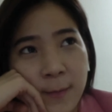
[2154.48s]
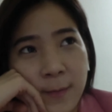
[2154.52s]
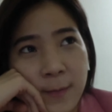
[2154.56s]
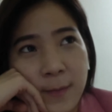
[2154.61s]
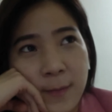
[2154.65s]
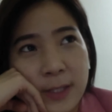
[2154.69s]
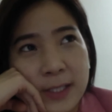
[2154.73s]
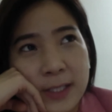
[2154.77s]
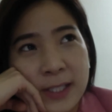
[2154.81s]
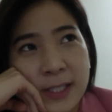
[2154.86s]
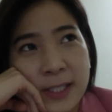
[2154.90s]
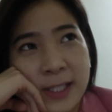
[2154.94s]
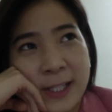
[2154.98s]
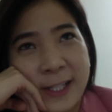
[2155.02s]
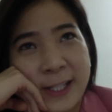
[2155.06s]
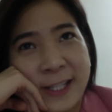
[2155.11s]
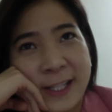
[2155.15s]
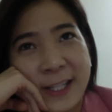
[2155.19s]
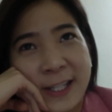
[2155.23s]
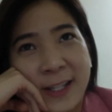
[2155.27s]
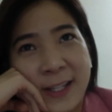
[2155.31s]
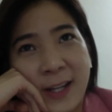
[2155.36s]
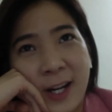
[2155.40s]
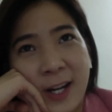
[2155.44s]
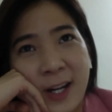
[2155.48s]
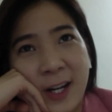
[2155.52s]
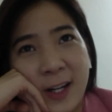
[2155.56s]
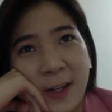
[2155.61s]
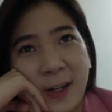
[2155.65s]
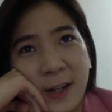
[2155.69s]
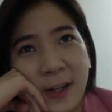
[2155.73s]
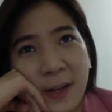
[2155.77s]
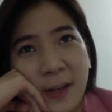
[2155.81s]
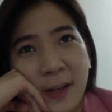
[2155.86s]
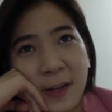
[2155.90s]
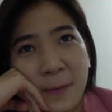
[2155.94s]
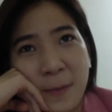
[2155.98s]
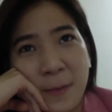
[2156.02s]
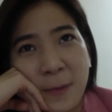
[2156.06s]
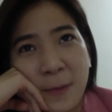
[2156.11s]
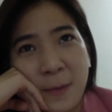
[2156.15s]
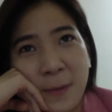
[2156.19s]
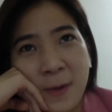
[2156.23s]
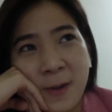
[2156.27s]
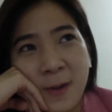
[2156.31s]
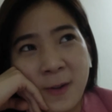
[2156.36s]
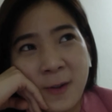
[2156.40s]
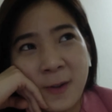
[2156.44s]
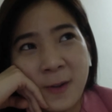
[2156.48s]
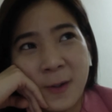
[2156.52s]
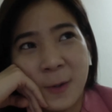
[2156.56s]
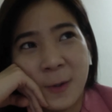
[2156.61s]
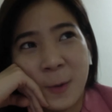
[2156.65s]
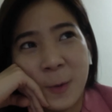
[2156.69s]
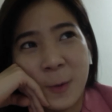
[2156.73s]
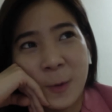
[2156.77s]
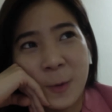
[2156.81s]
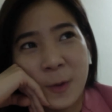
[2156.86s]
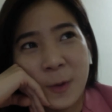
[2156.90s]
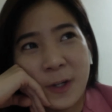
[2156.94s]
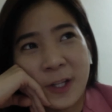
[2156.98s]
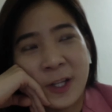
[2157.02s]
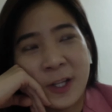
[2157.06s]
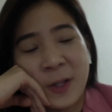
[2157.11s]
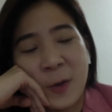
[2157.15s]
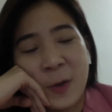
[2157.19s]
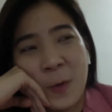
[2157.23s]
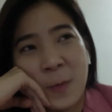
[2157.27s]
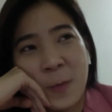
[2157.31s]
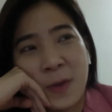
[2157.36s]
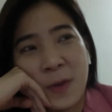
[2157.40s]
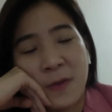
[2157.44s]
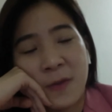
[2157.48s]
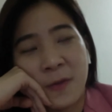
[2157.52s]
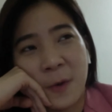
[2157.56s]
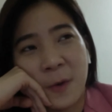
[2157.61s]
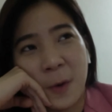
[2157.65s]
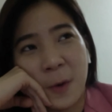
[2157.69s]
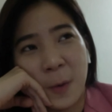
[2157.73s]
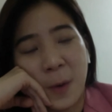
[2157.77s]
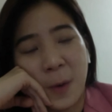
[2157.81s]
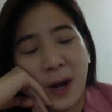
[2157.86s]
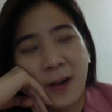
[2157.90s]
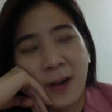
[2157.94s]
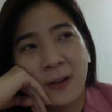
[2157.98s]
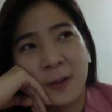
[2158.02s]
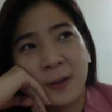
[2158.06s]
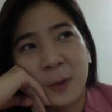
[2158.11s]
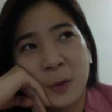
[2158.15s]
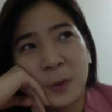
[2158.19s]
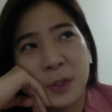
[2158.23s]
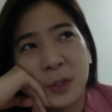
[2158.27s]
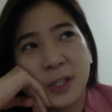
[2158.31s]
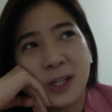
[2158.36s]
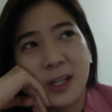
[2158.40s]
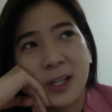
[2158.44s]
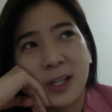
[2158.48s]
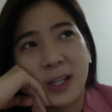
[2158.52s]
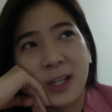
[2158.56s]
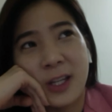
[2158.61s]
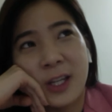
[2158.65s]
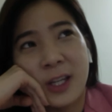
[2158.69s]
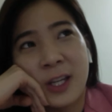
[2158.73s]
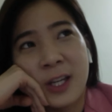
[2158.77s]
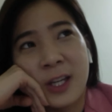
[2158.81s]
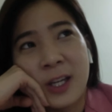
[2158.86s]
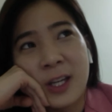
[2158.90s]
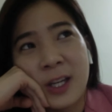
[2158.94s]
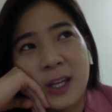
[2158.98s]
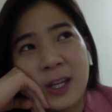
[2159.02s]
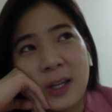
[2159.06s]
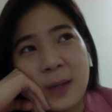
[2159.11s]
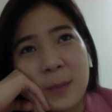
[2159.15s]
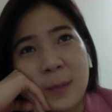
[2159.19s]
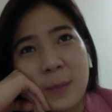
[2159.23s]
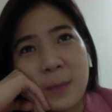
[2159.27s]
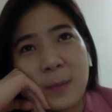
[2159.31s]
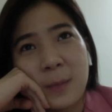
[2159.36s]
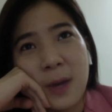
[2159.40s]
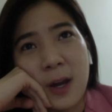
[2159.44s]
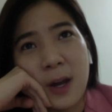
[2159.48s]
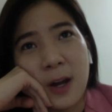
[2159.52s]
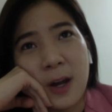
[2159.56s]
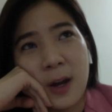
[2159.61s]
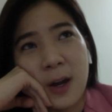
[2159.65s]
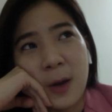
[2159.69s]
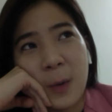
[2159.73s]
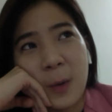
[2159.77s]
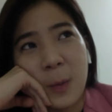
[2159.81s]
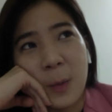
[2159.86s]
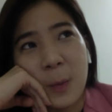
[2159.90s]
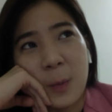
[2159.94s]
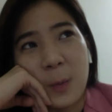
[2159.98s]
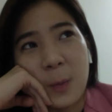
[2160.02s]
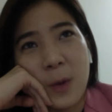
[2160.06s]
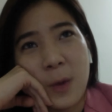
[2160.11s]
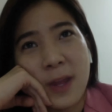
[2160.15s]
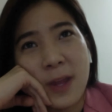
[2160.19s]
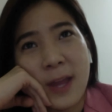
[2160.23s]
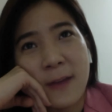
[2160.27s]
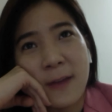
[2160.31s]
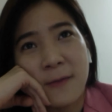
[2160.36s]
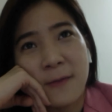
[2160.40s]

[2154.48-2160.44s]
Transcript: Basically, if people who already know me for a while, usually when I